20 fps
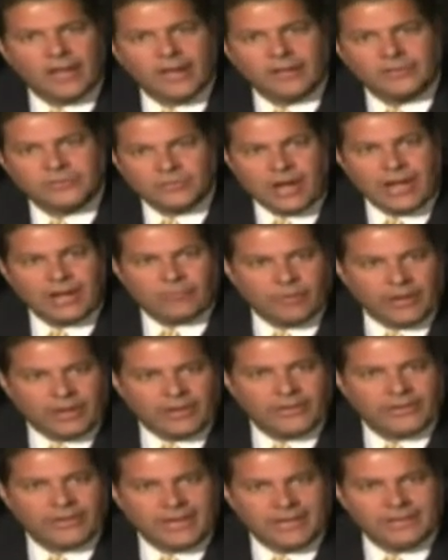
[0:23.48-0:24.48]
track
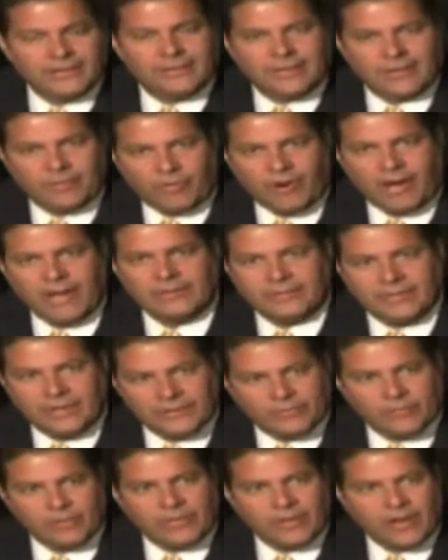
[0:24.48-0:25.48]
record into the
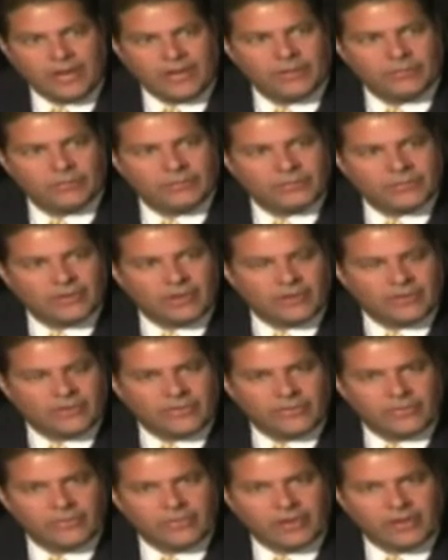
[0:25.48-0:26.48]
process. We thought it was our
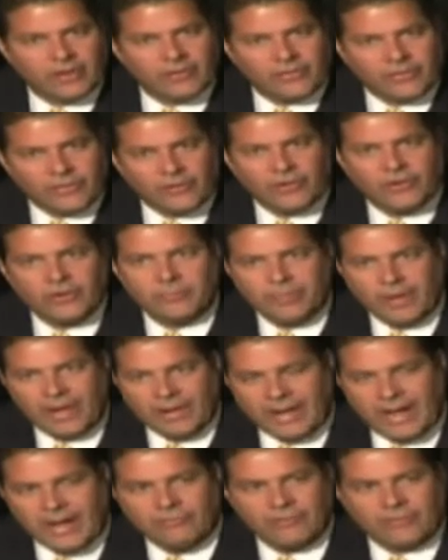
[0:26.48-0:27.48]
third
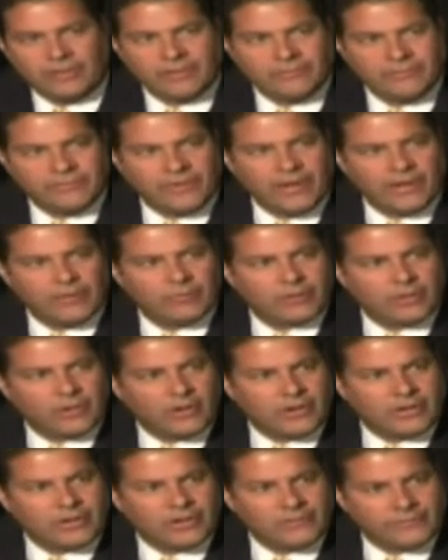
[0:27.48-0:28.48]
Pan-African fund. We'd
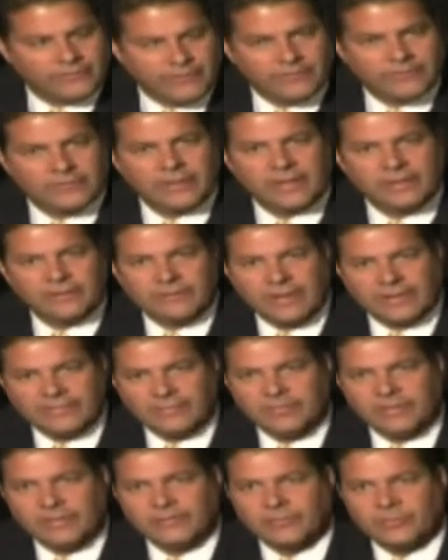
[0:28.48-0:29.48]
already done 50
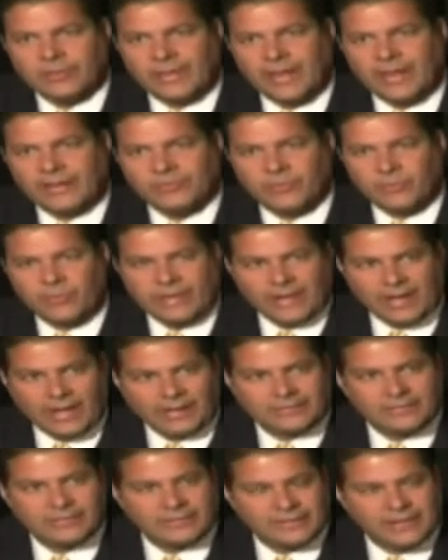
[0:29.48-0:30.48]
investments. We had 20
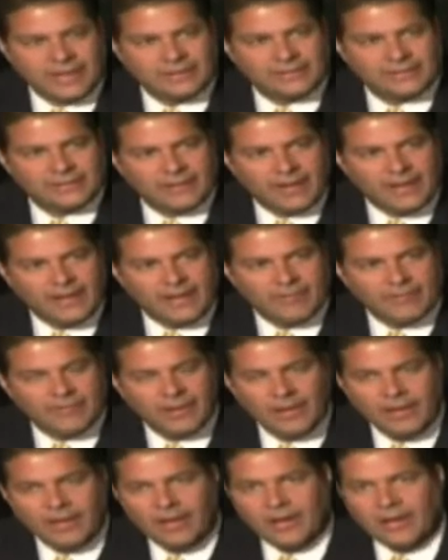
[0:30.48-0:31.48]
exits at the time,
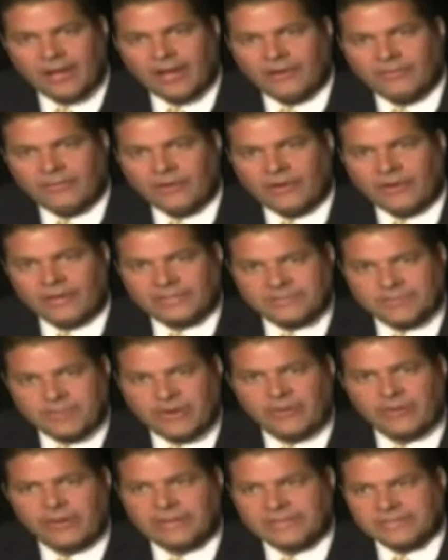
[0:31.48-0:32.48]
a very
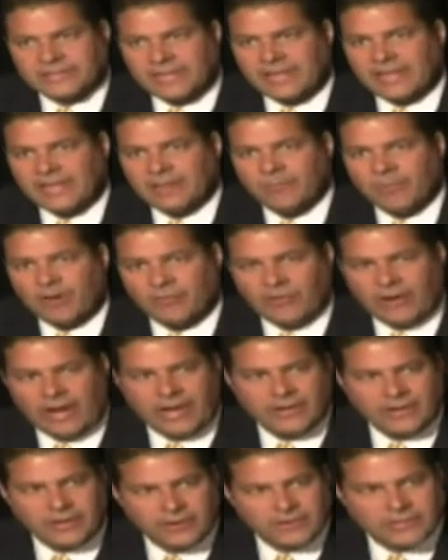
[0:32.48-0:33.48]
experienced team, over
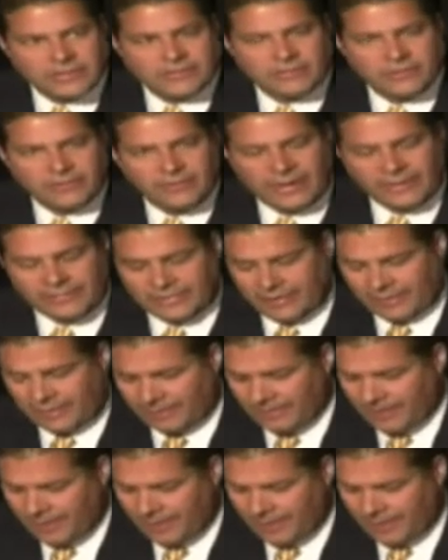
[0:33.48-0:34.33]
8 years of investing.